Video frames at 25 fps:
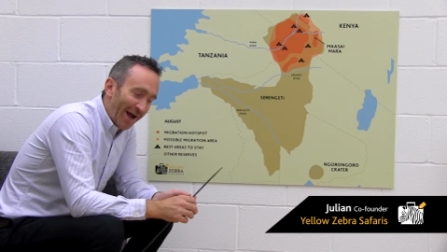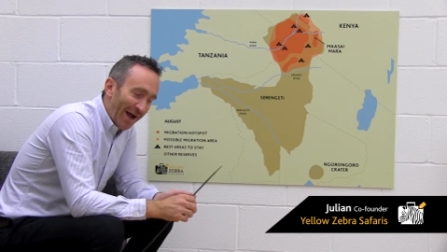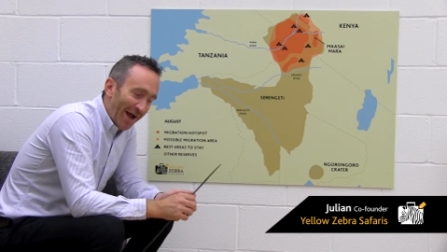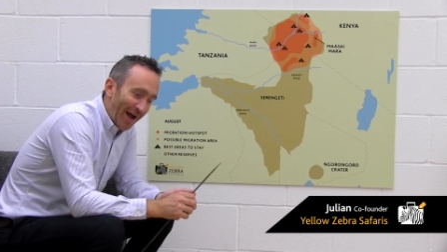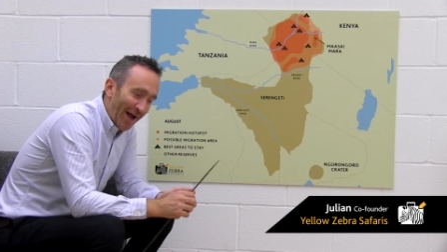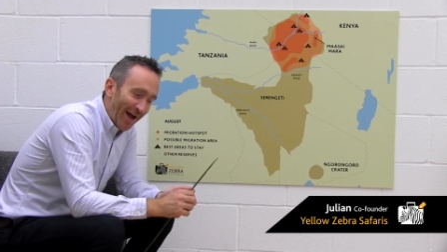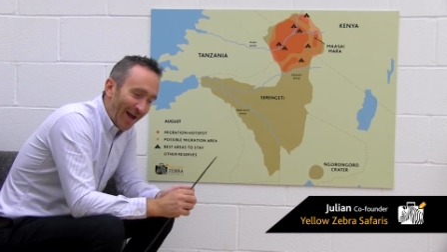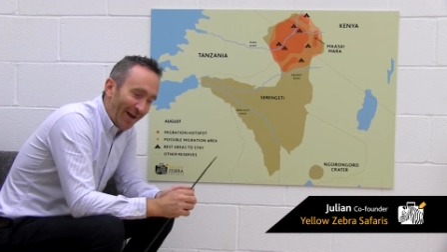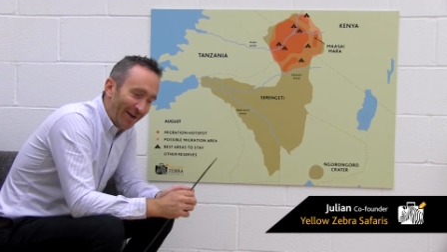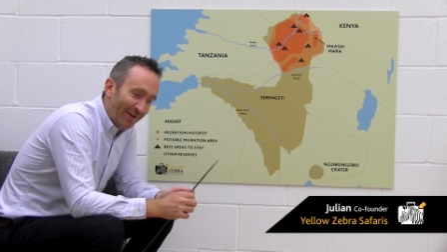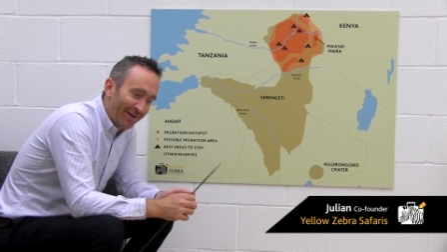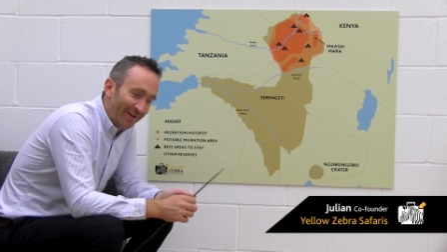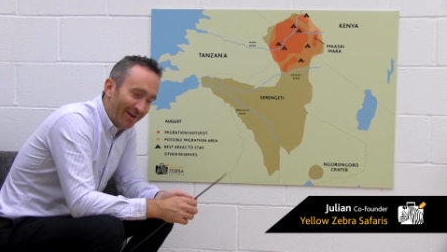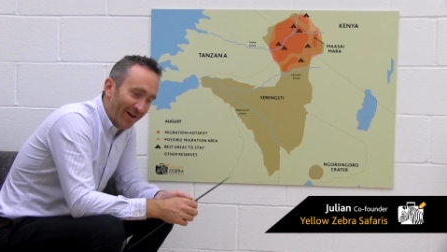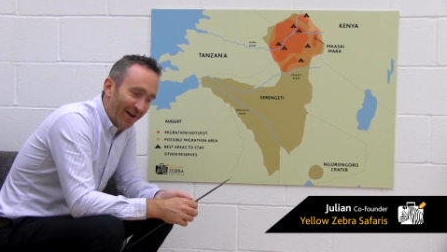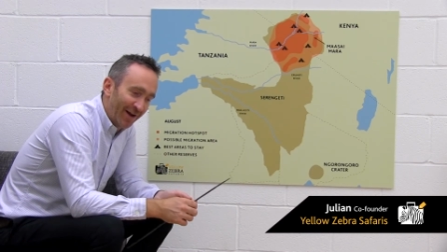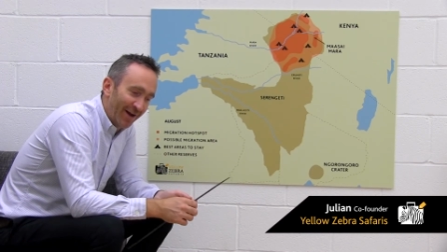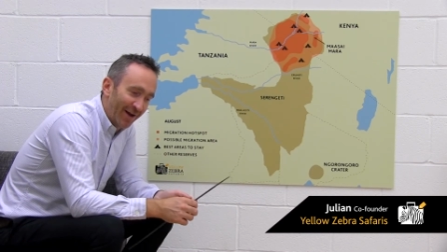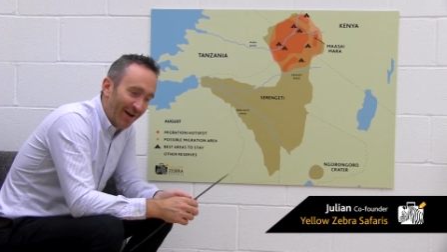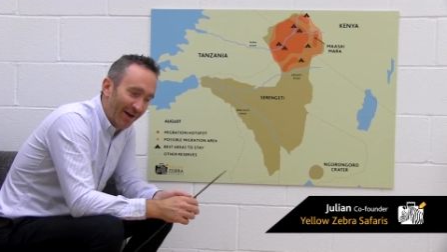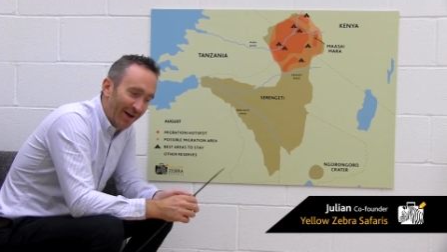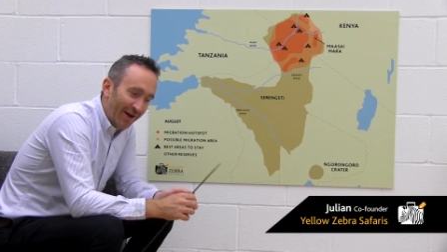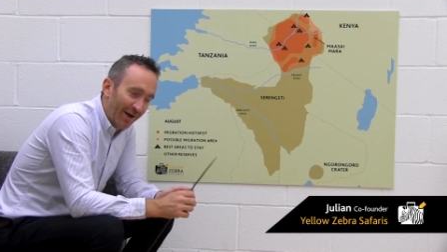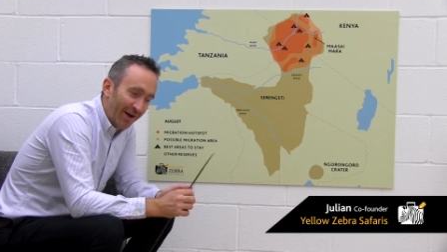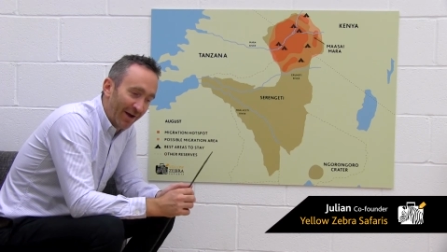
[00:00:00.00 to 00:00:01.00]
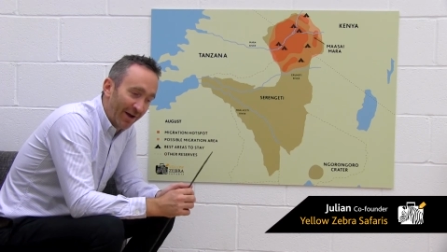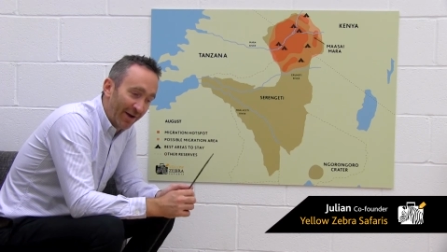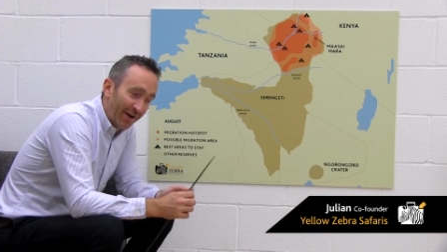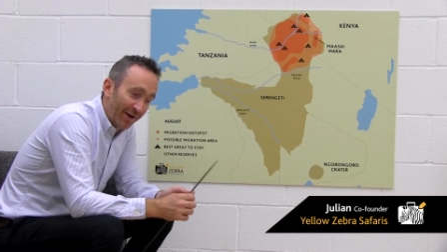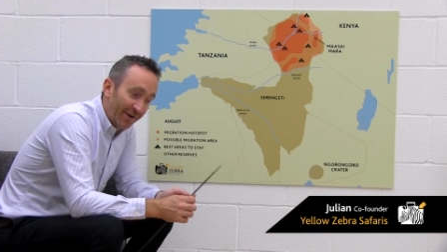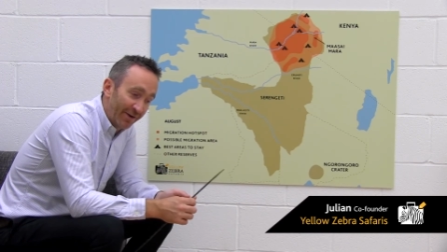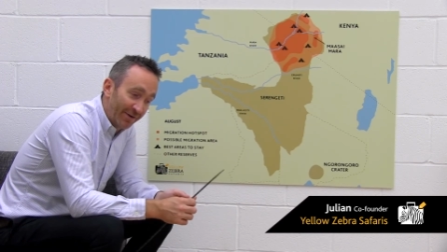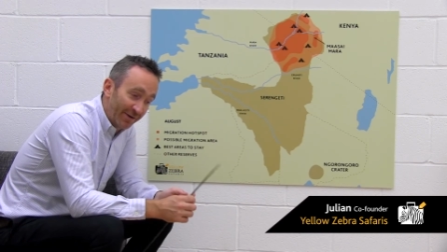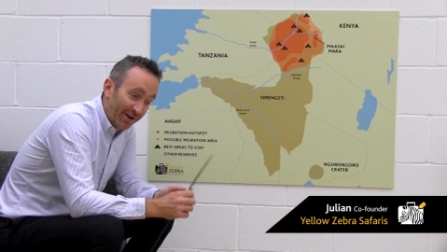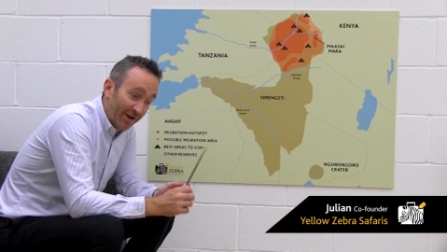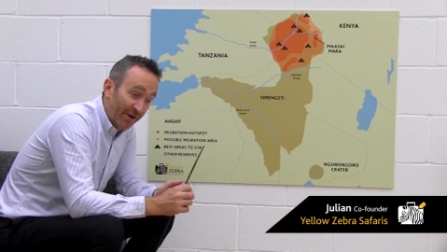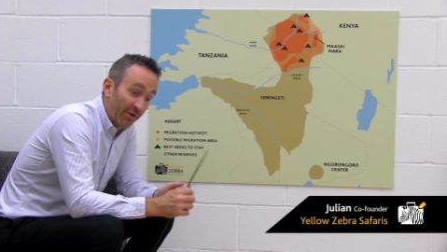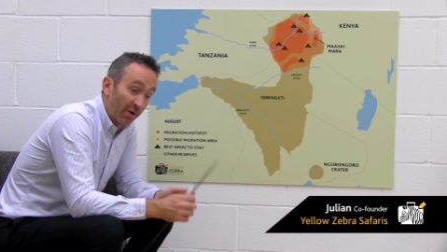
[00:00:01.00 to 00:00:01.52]
and
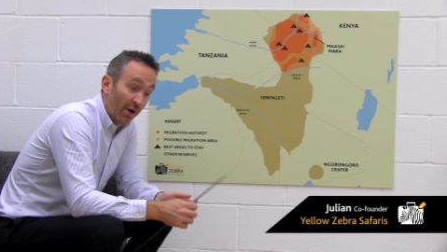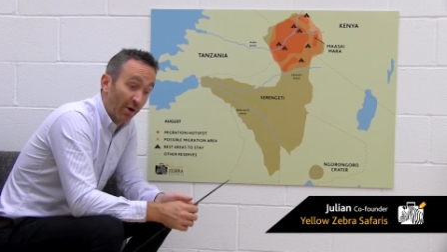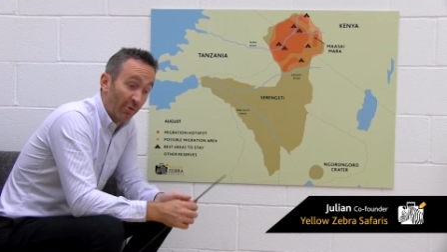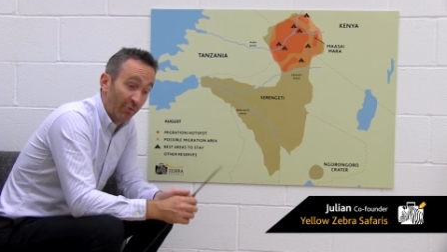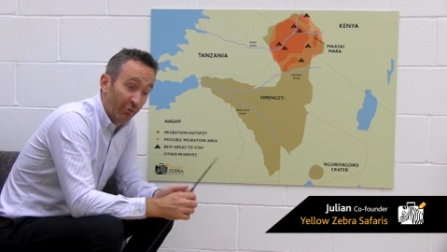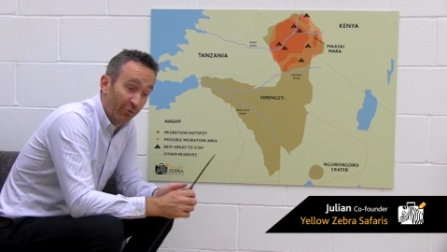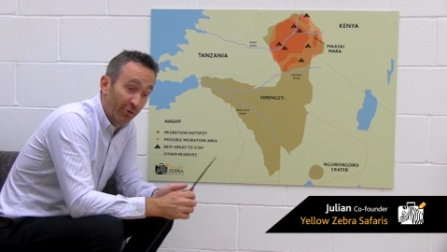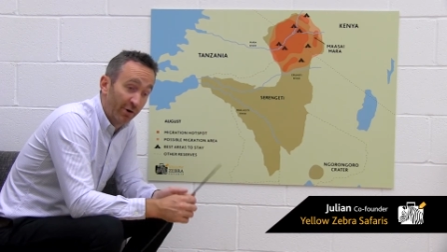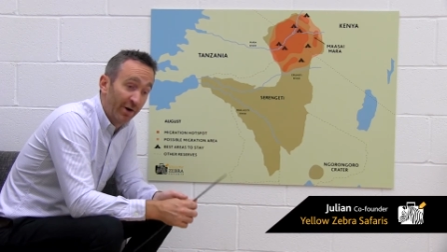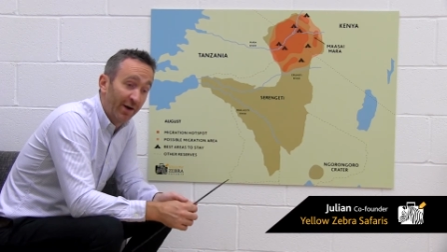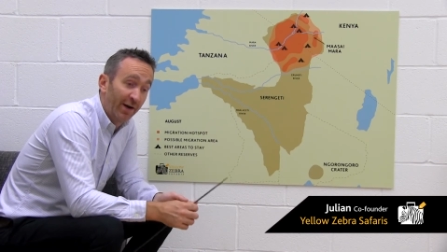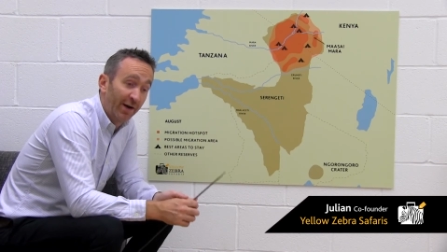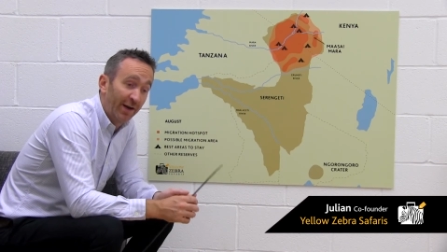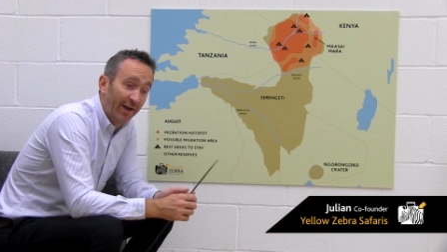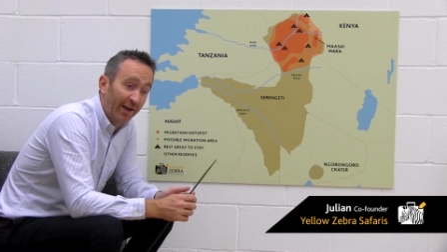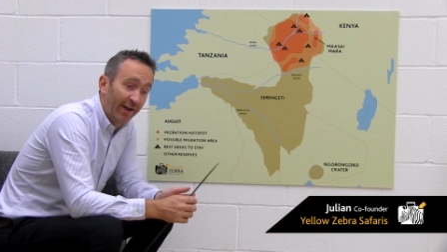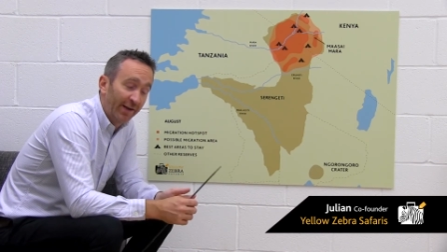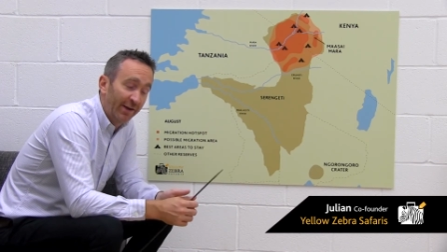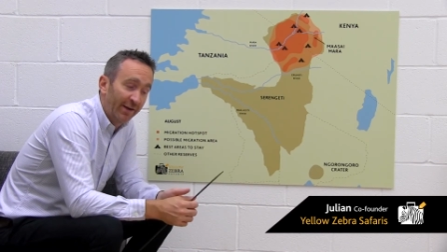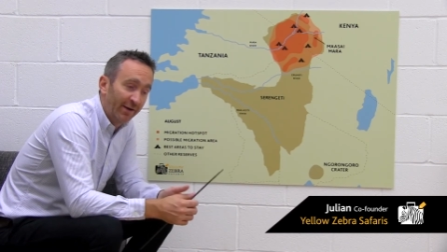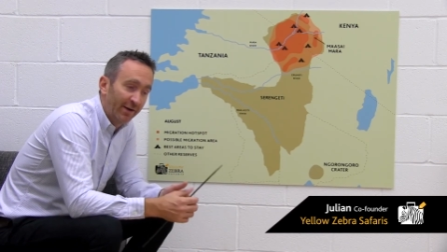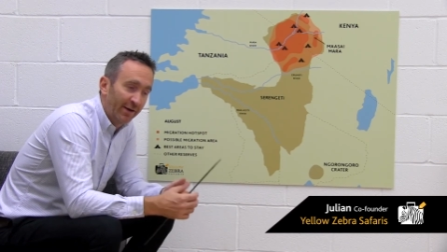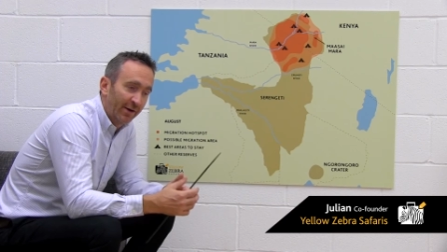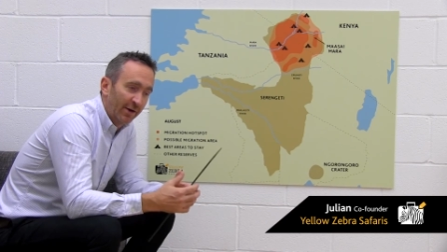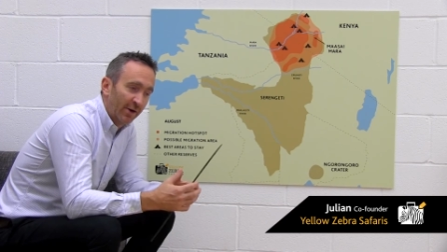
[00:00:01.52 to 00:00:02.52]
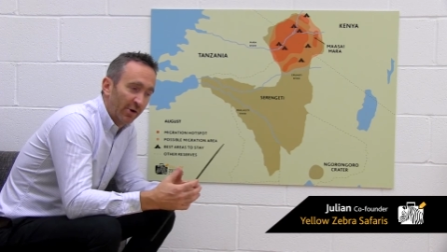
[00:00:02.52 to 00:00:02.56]
a really,